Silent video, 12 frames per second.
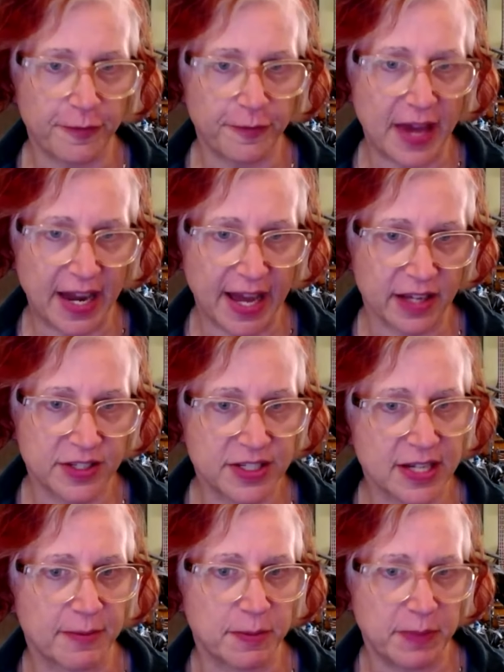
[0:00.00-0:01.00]
FedEx
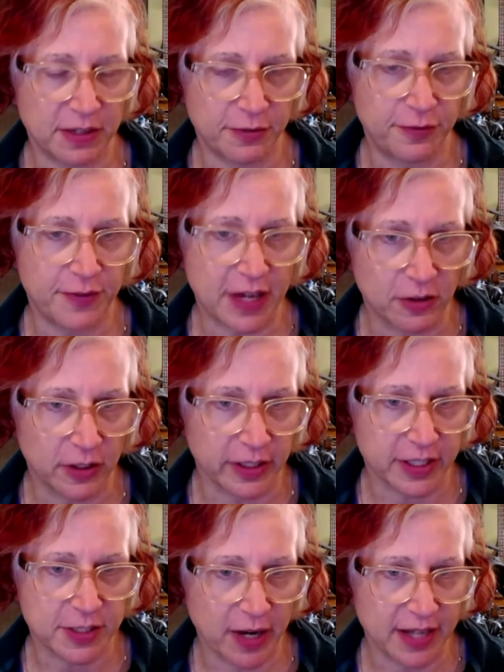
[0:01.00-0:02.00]
stopped being Federal
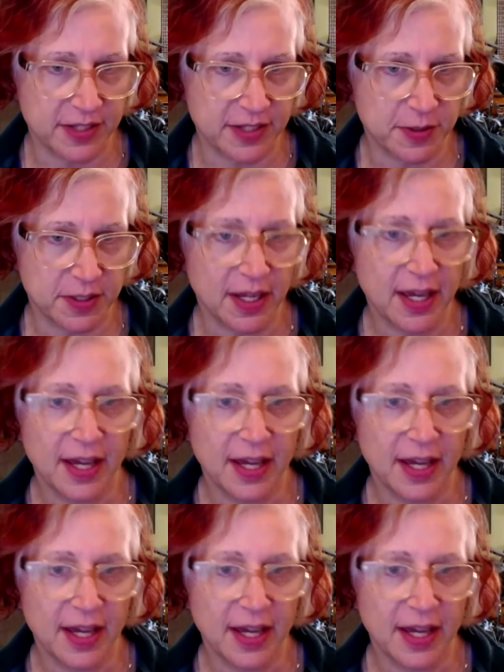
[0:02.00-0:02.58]
Express,